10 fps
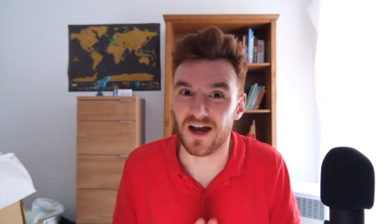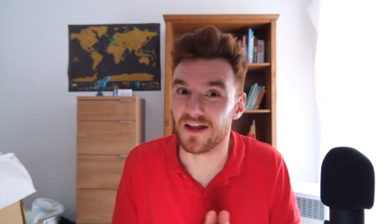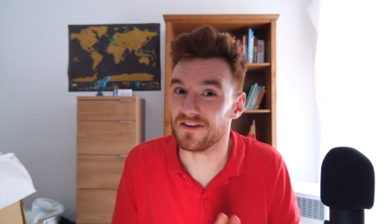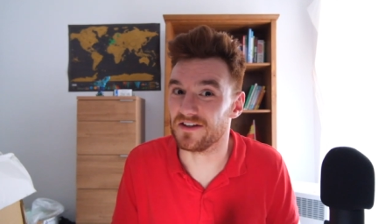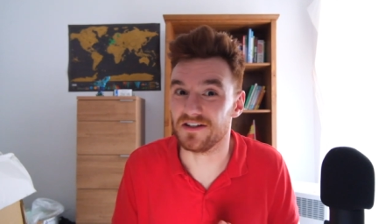
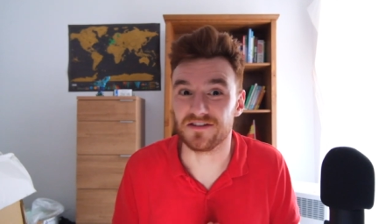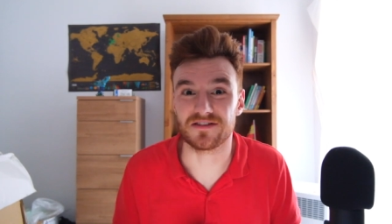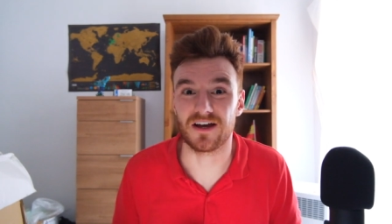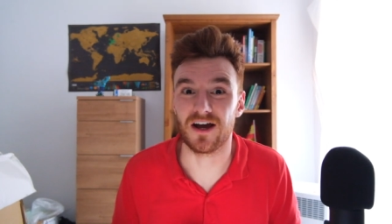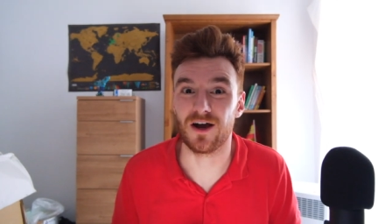and
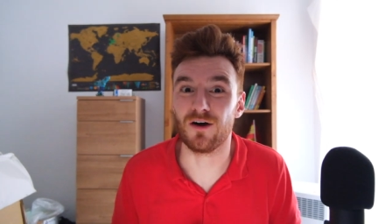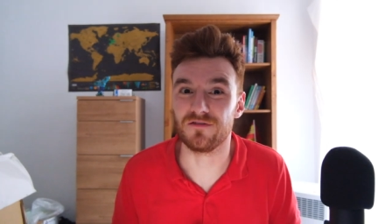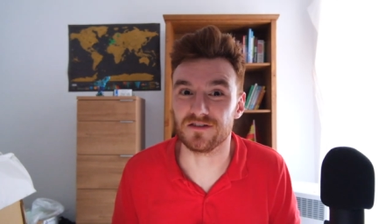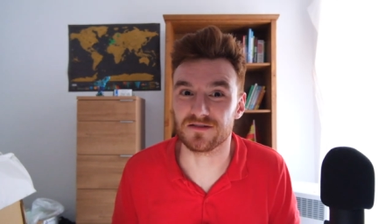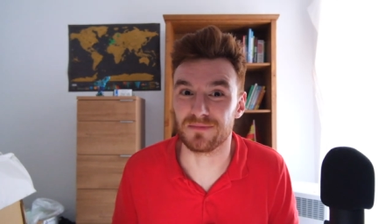these uh,
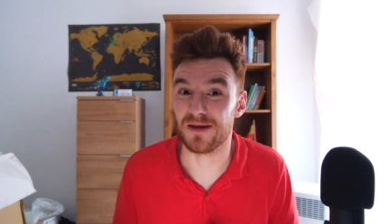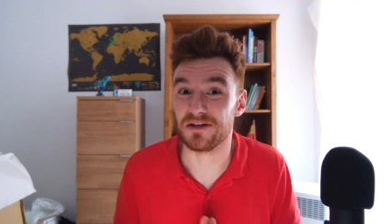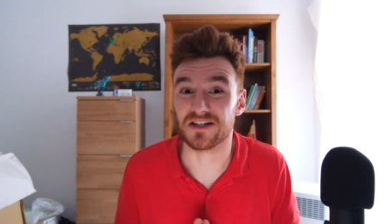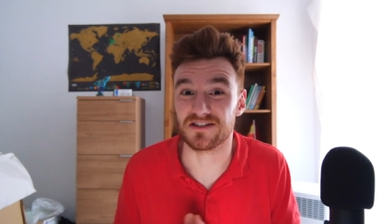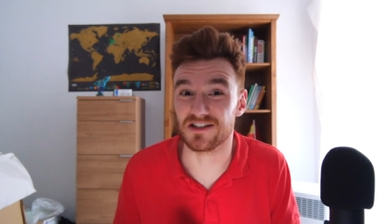offers may be
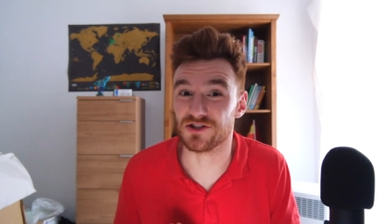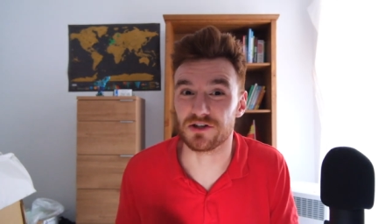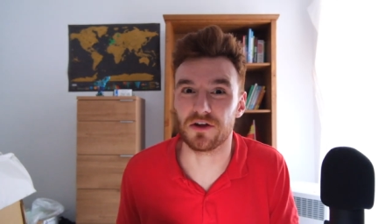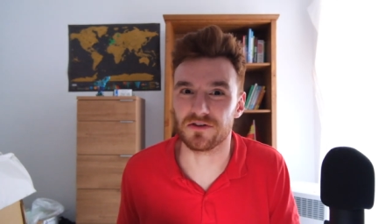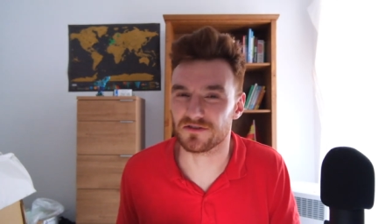
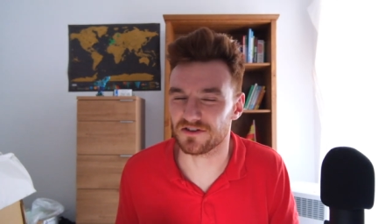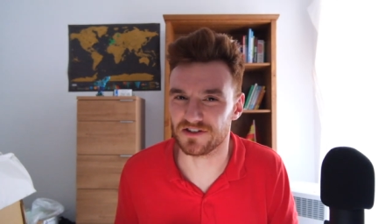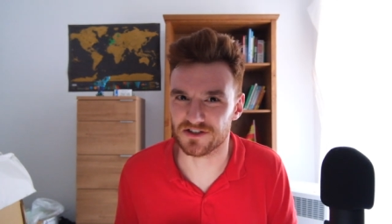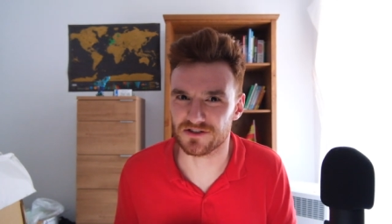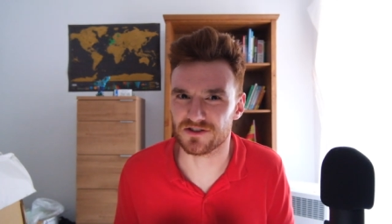contingent on those
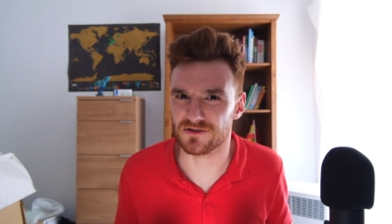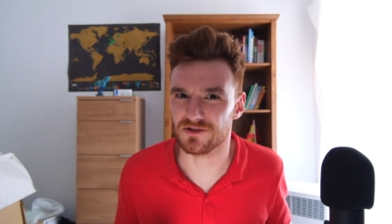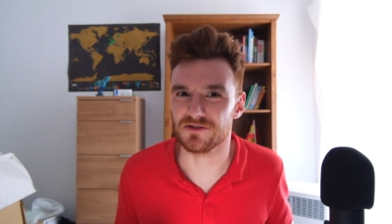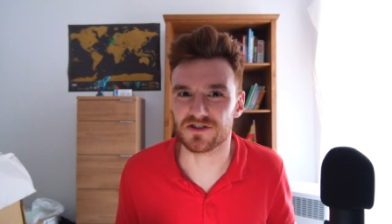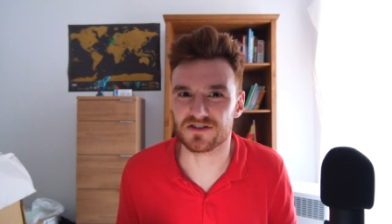conditions, so do
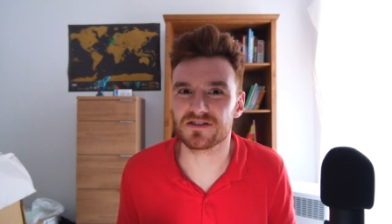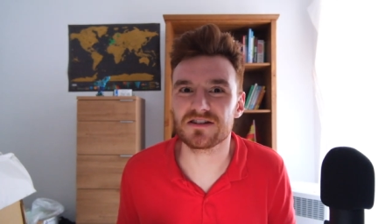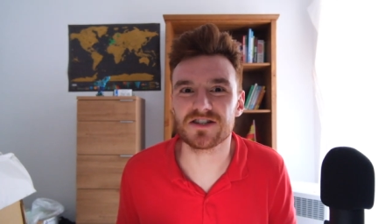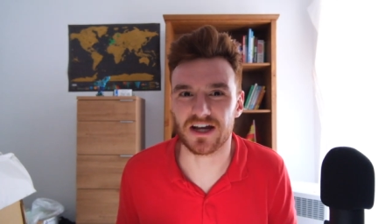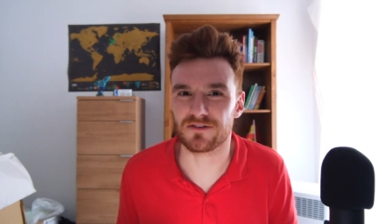just
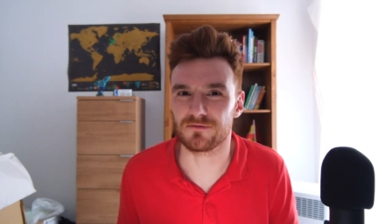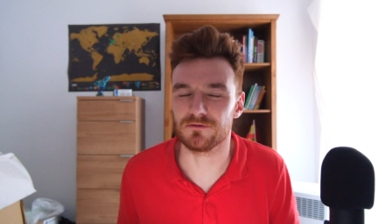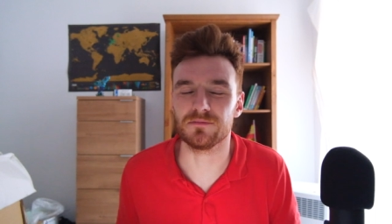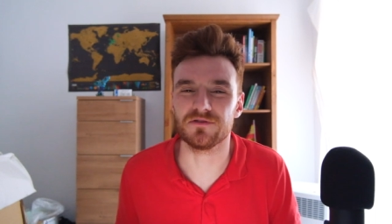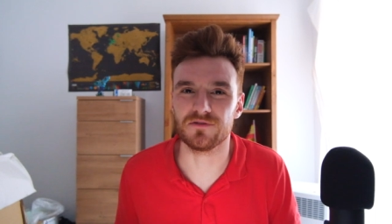check
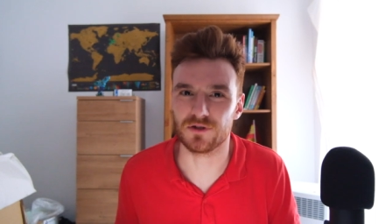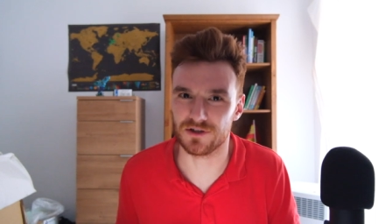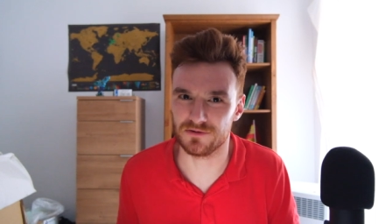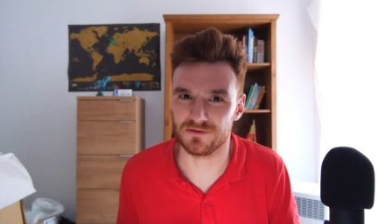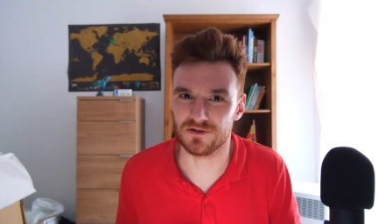through before
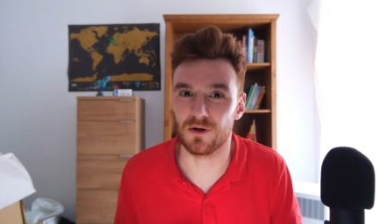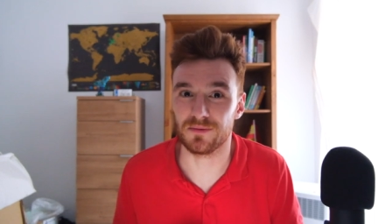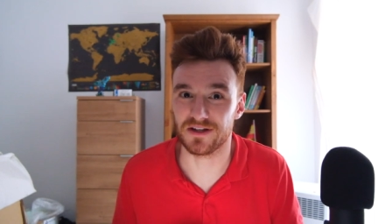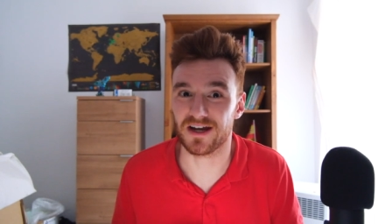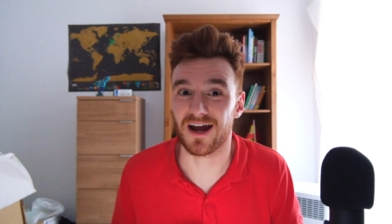you, you
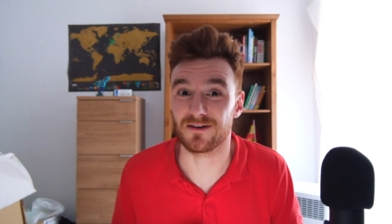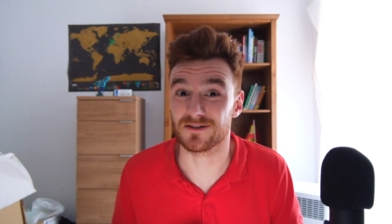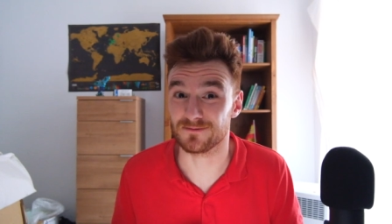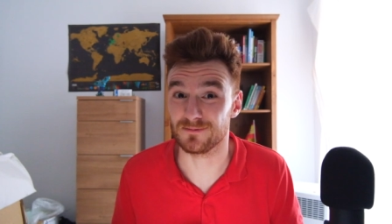open the account as